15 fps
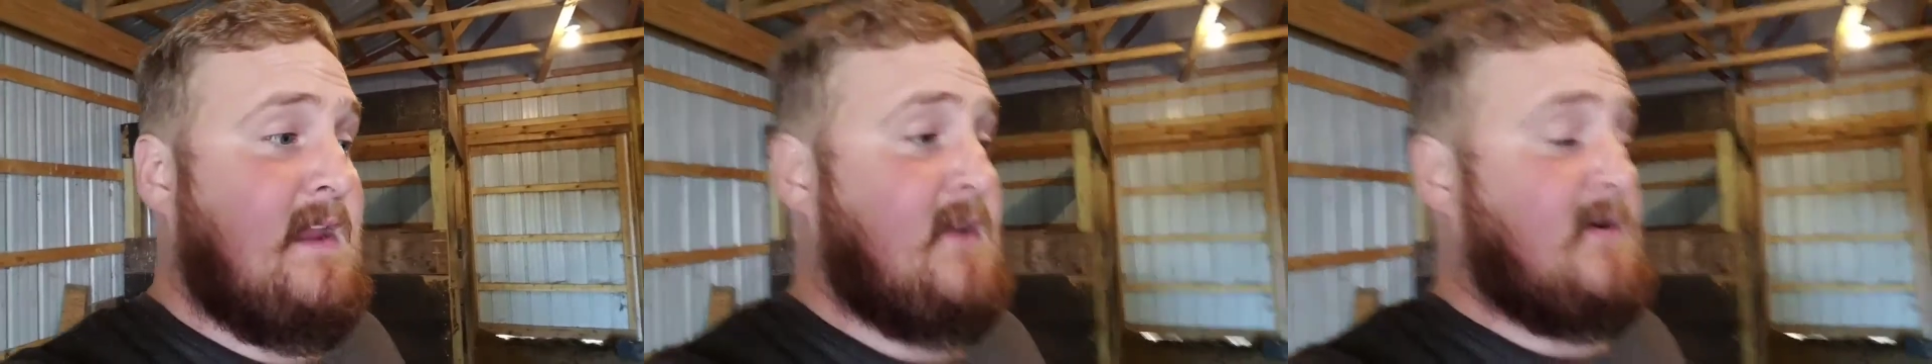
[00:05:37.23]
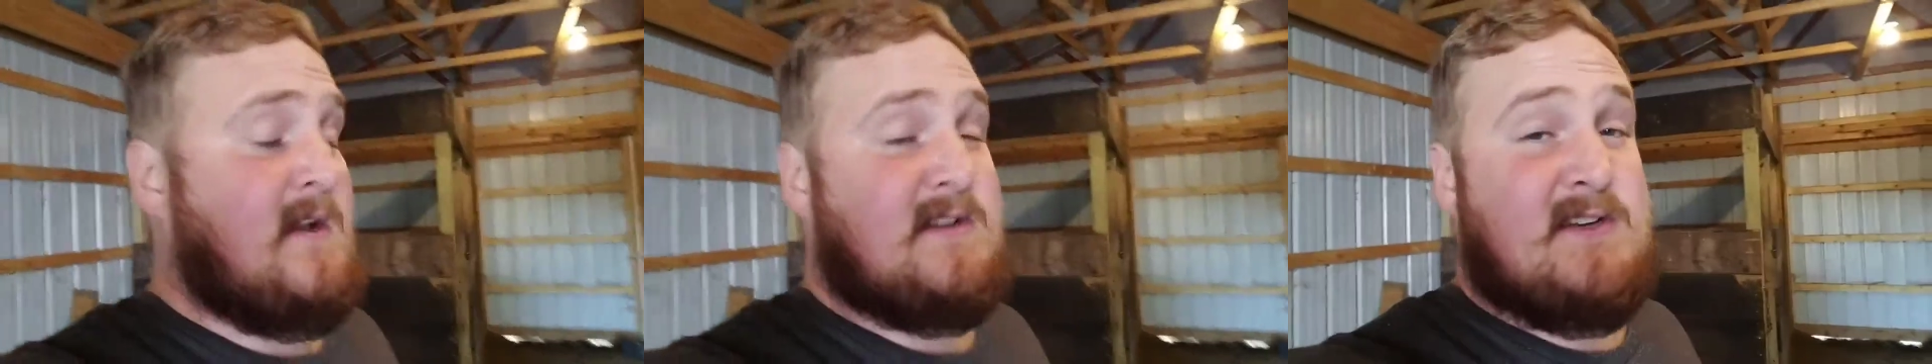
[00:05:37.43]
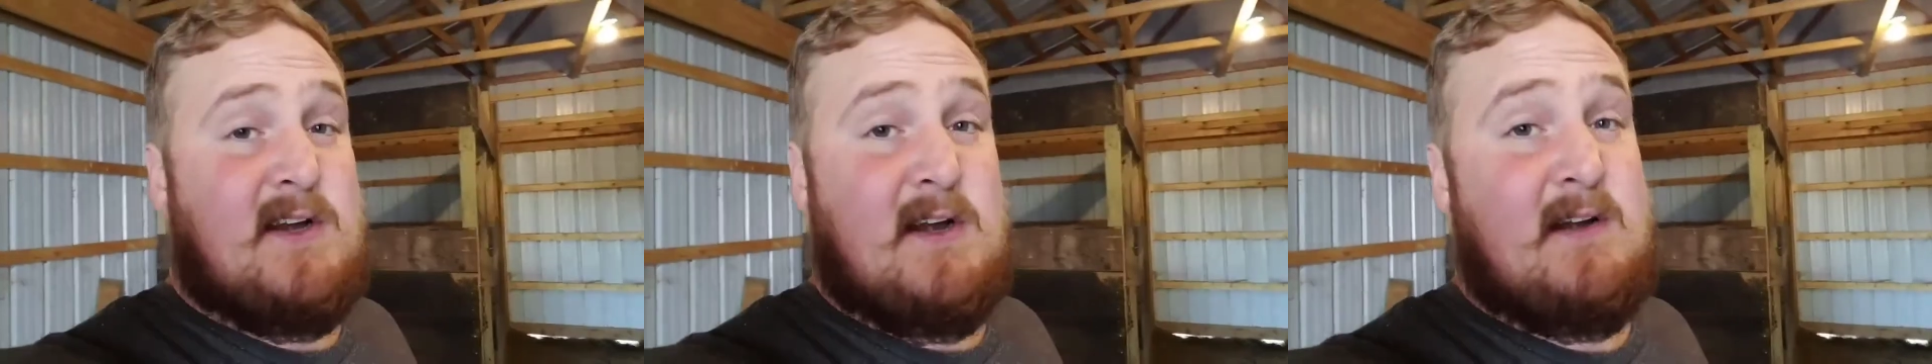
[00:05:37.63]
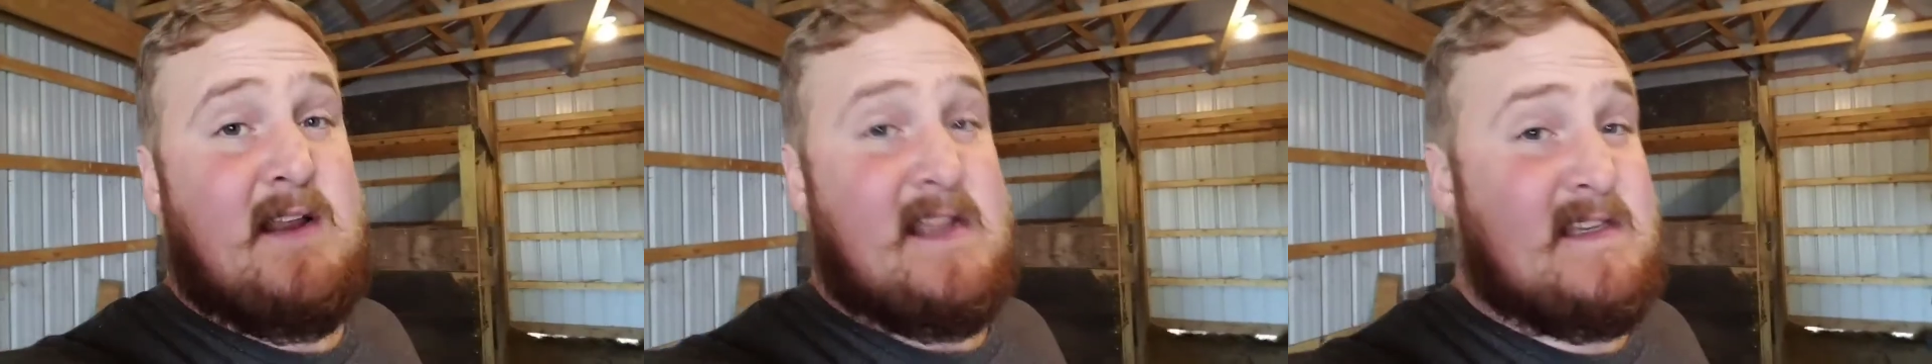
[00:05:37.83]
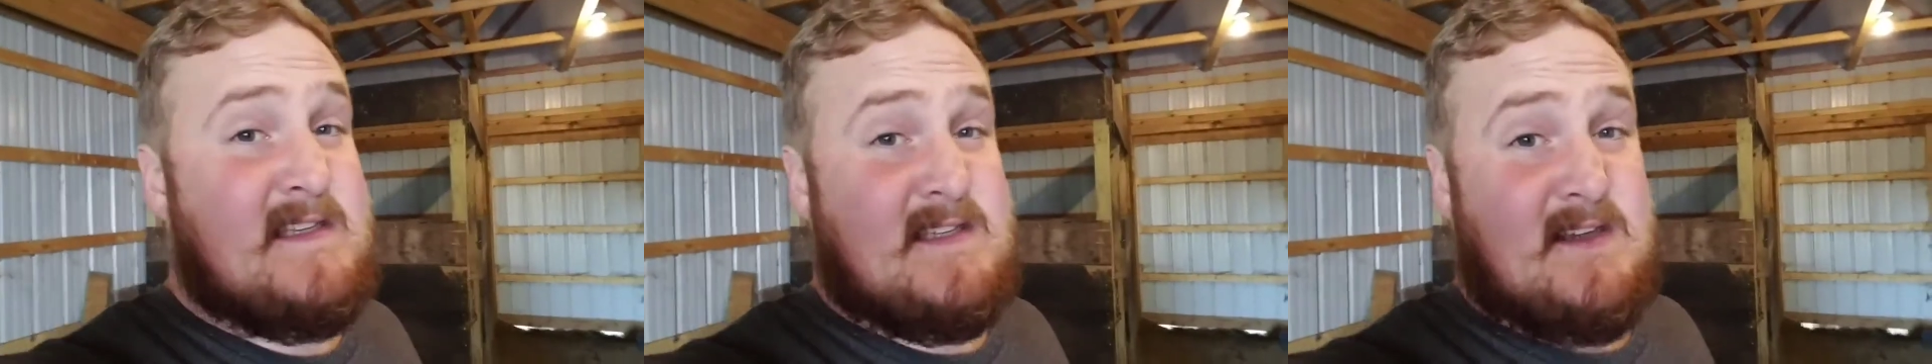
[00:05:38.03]
On
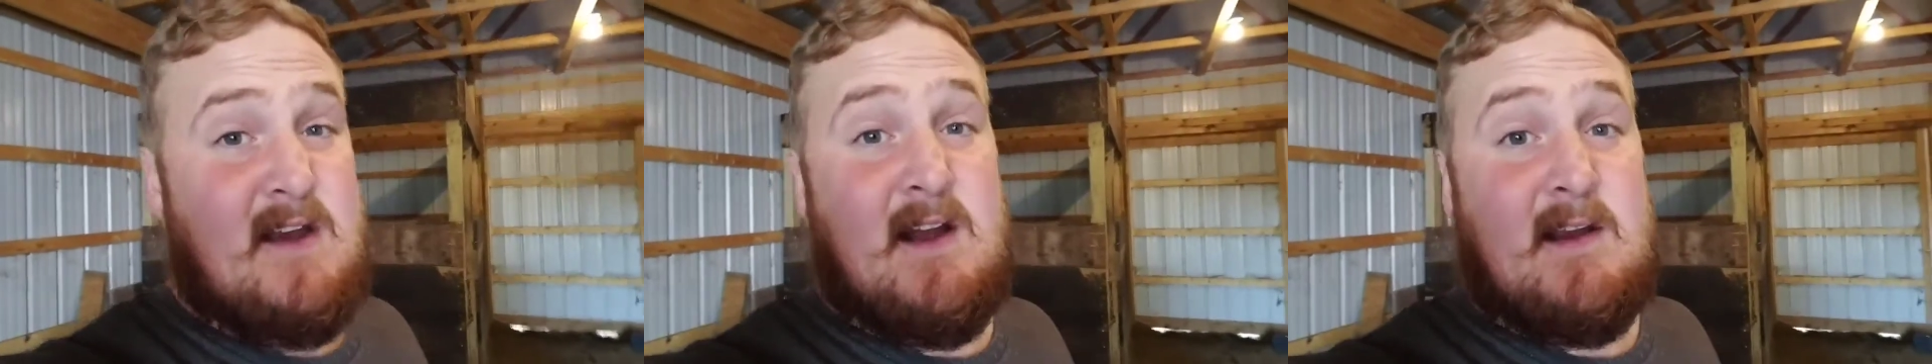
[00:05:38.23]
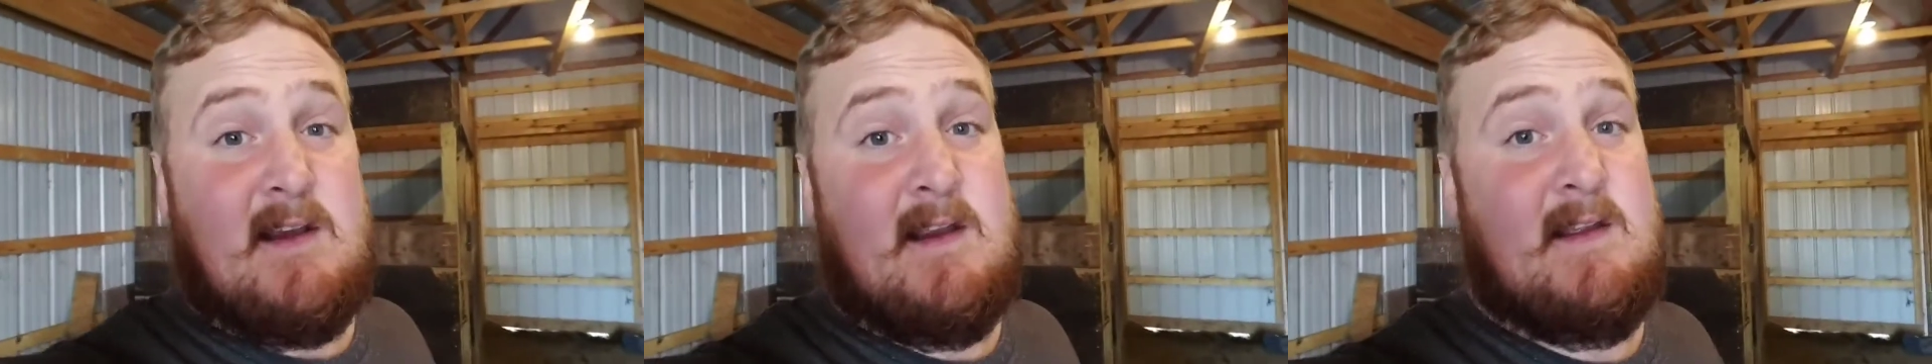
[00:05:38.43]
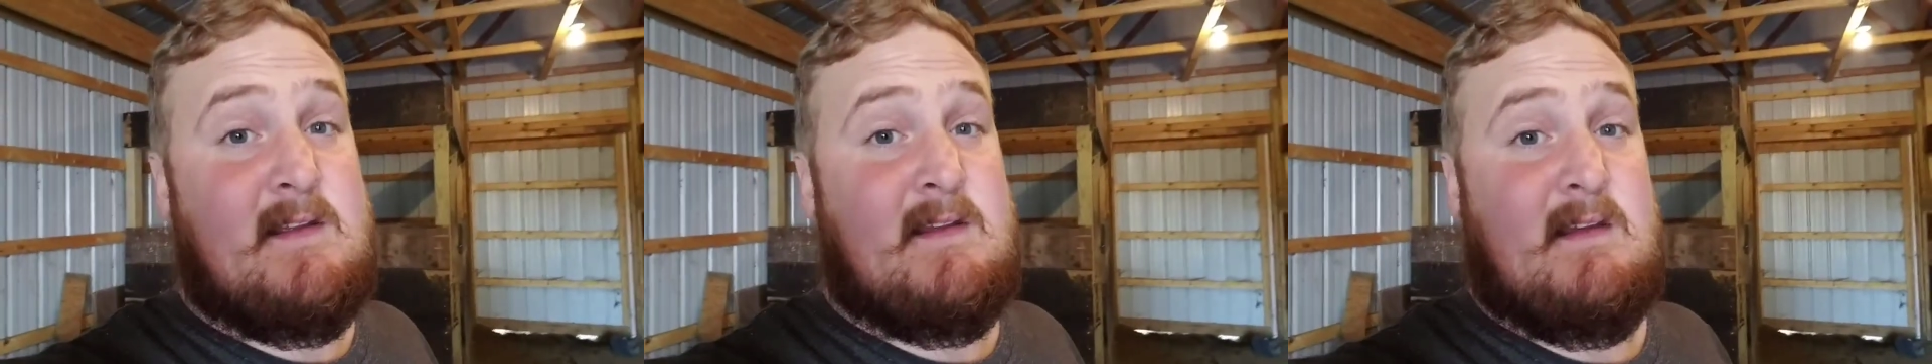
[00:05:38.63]
dirt, it sucked.